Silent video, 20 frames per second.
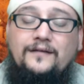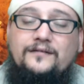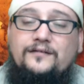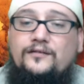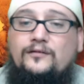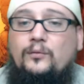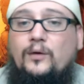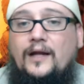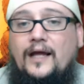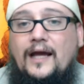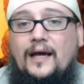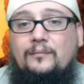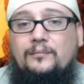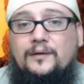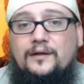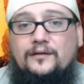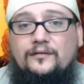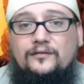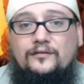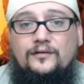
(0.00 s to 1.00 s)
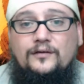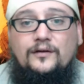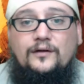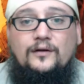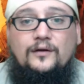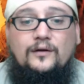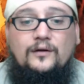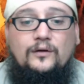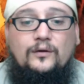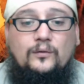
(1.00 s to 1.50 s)
And this is what happens.
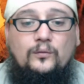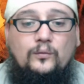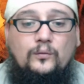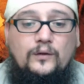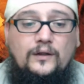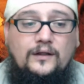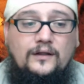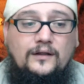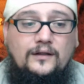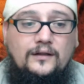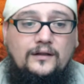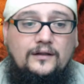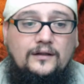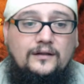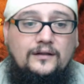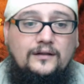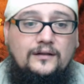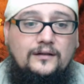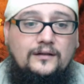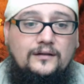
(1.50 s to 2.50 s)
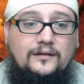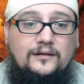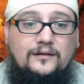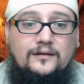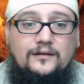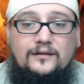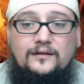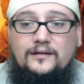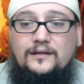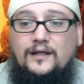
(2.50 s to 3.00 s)

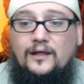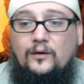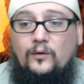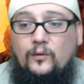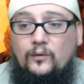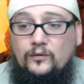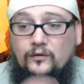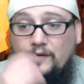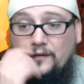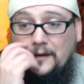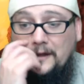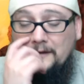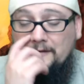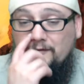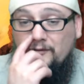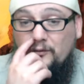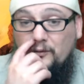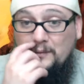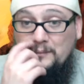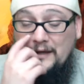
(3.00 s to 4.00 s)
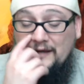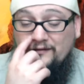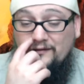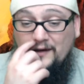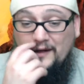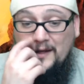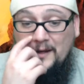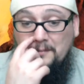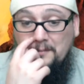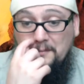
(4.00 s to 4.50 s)
We get a hold of things and we
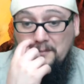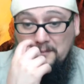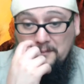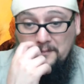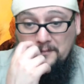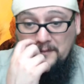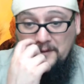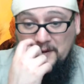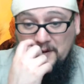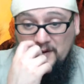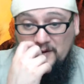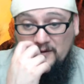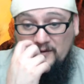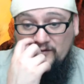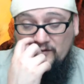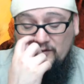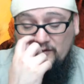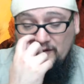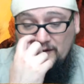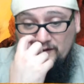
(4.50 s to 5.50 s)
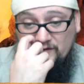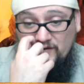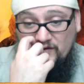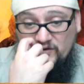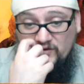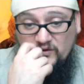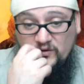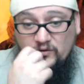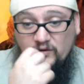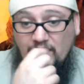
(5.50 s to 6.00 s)
mess it up. So
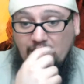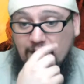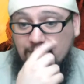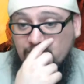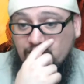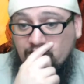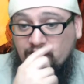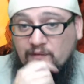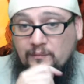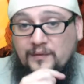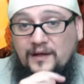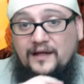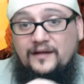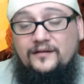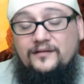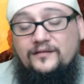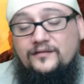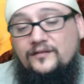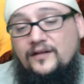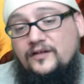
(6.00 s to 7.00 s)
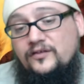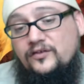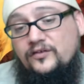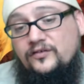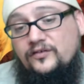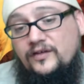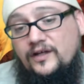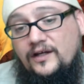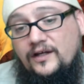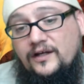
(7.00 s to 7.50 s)
these are the two types of repentance
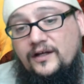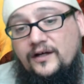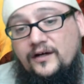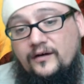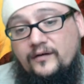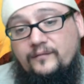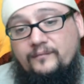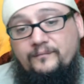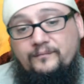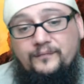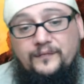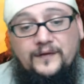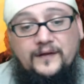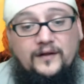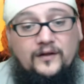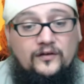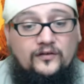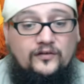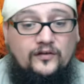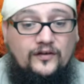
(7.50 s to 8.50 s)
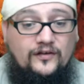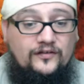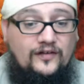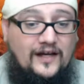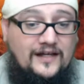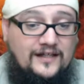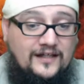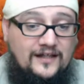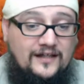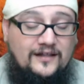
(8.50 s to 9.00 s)
that you see here. So
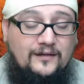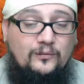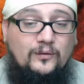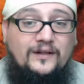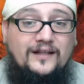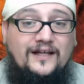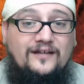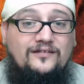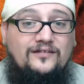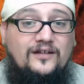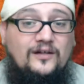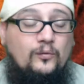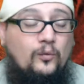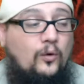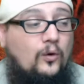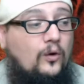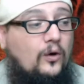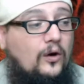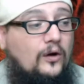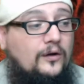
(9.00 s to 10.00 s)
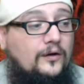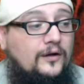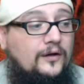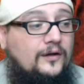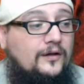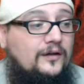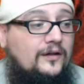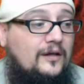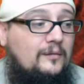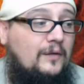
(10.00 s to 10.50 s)
this idea that when they see war,
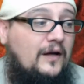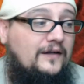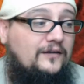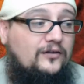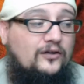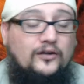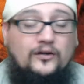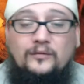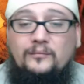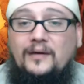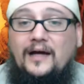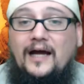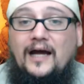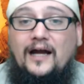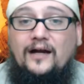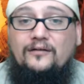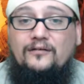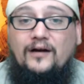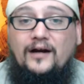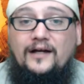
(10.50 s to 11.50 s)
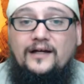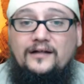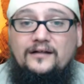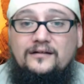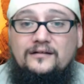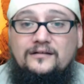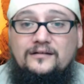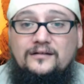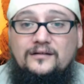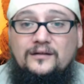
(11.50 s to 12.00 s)
they might turn back,
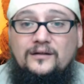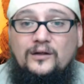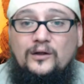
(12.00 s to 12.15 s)
right?